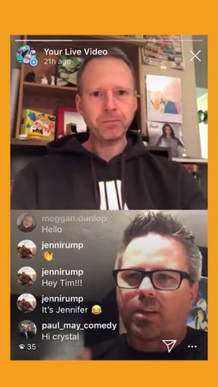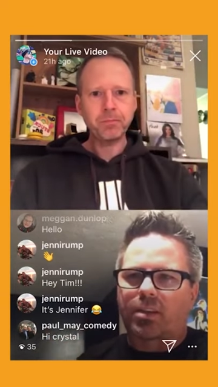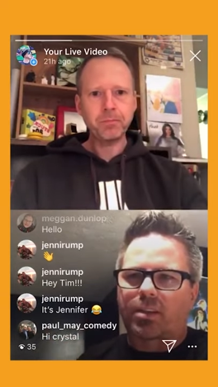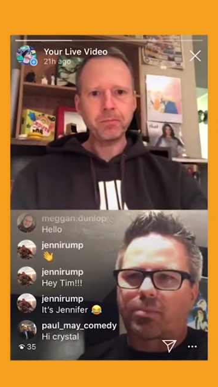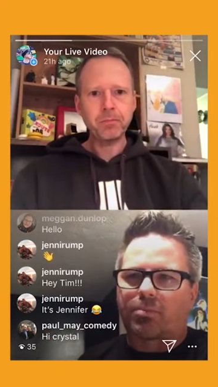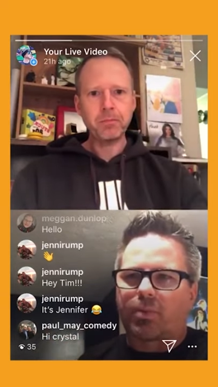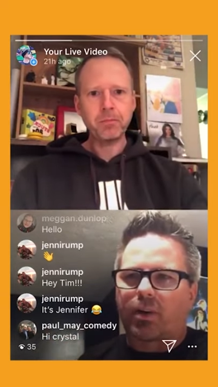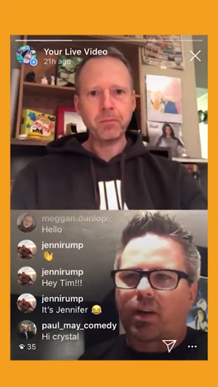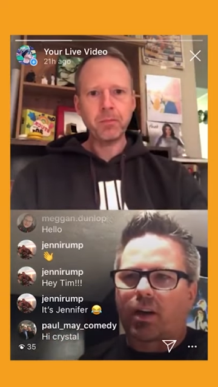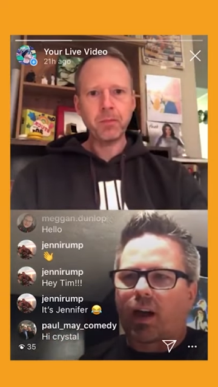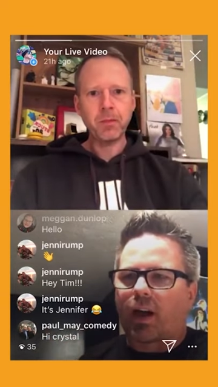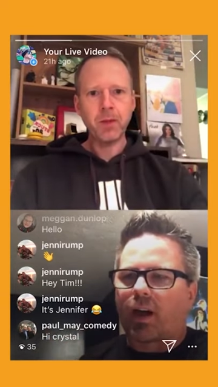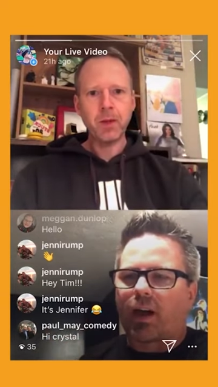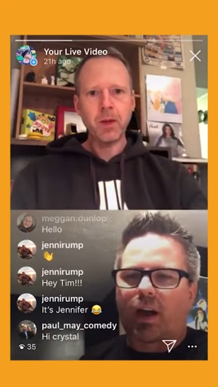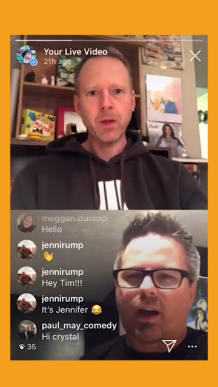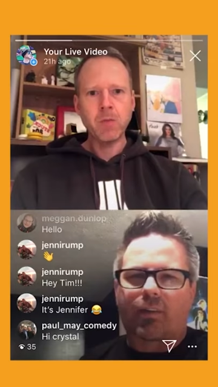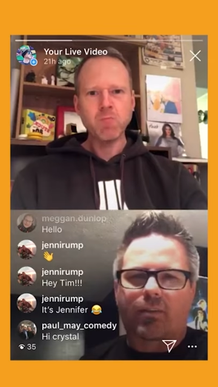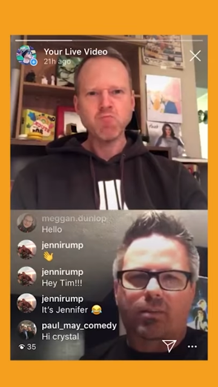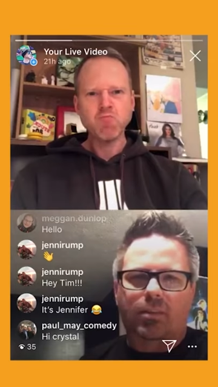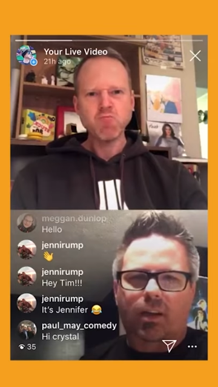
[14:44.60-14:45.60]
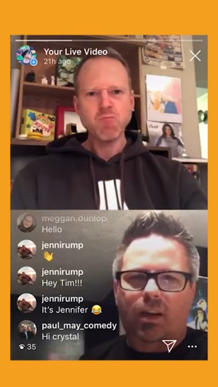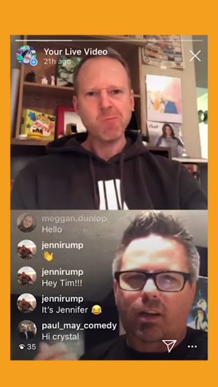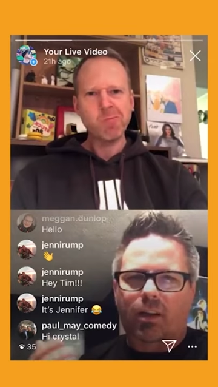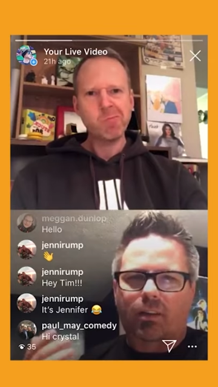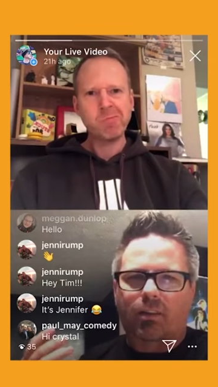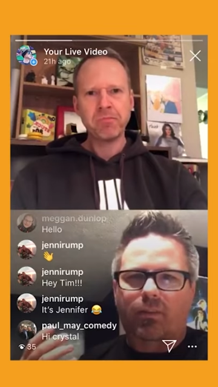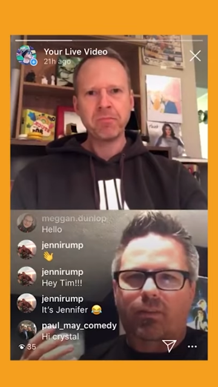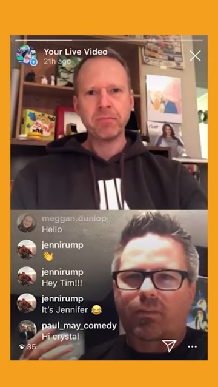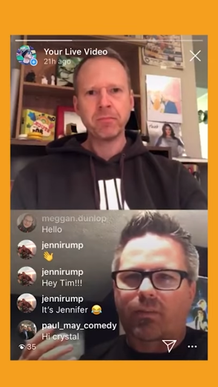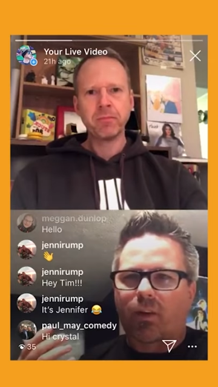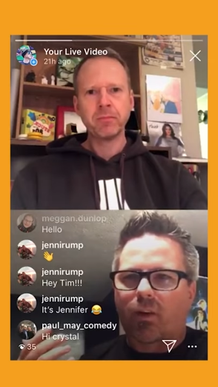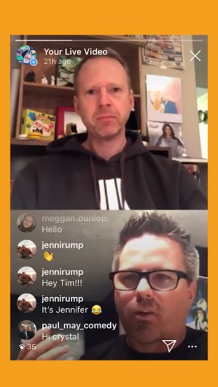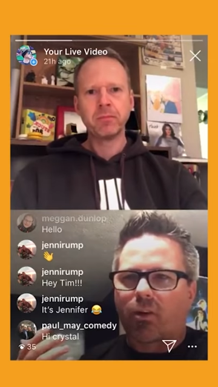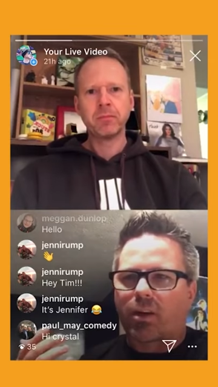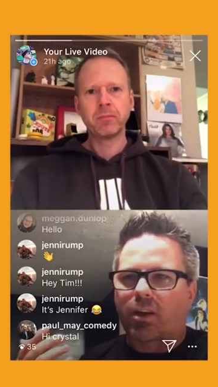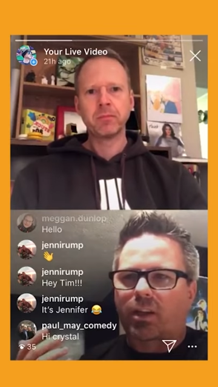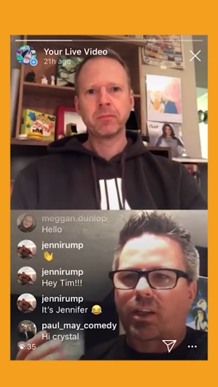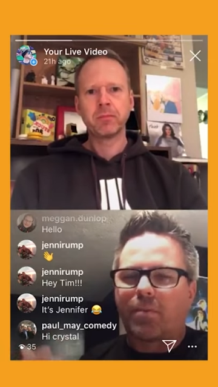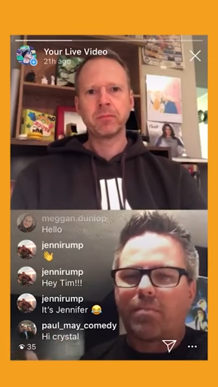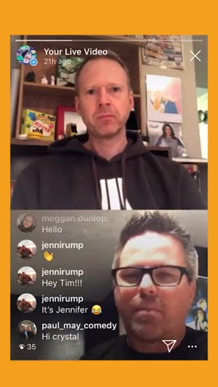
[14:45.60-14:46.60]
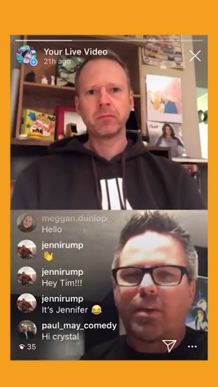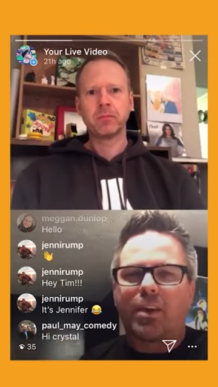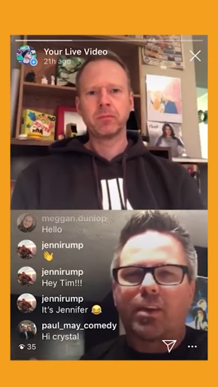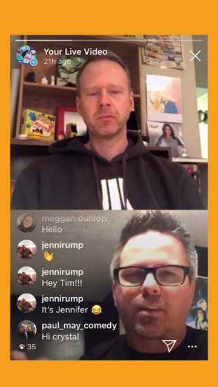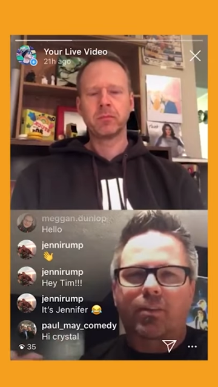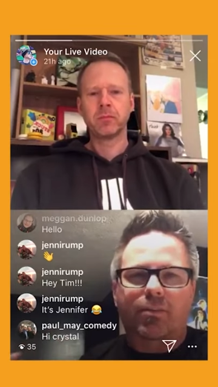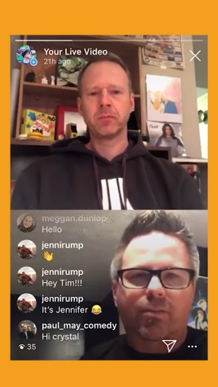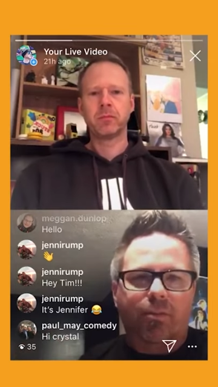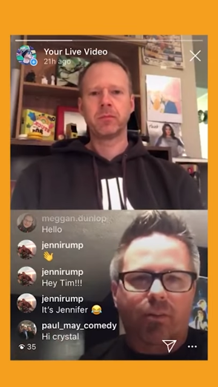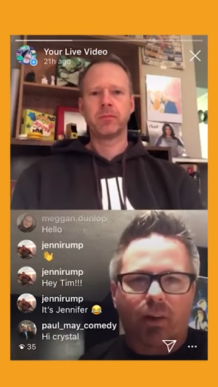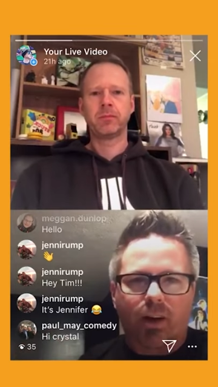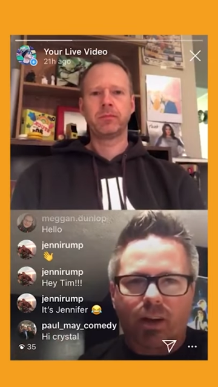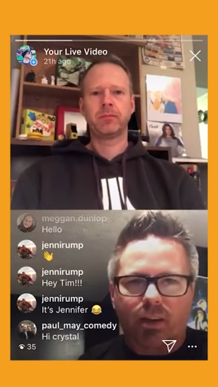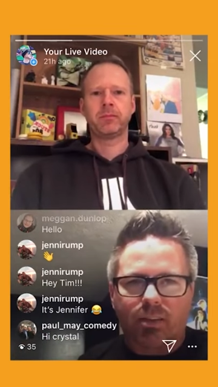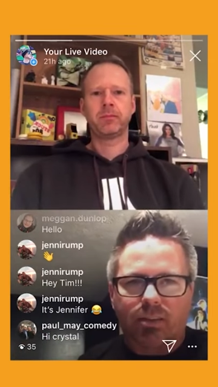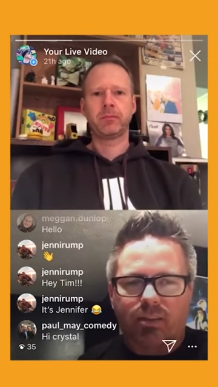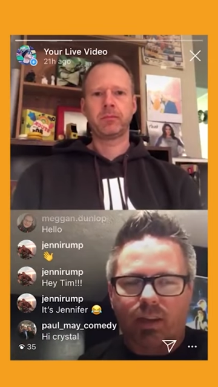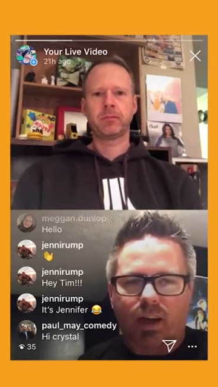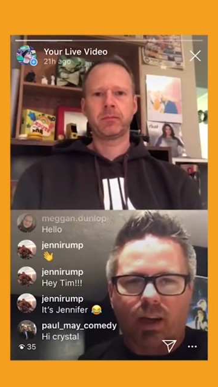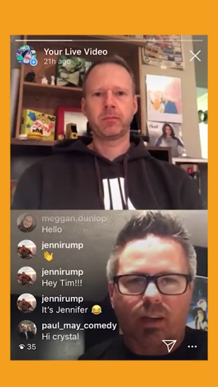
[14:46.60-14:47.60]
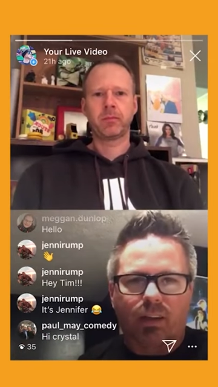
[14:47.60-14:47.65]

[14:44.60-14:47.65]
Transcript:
Speaker 1: but I, I have a lot of very comedic friends that,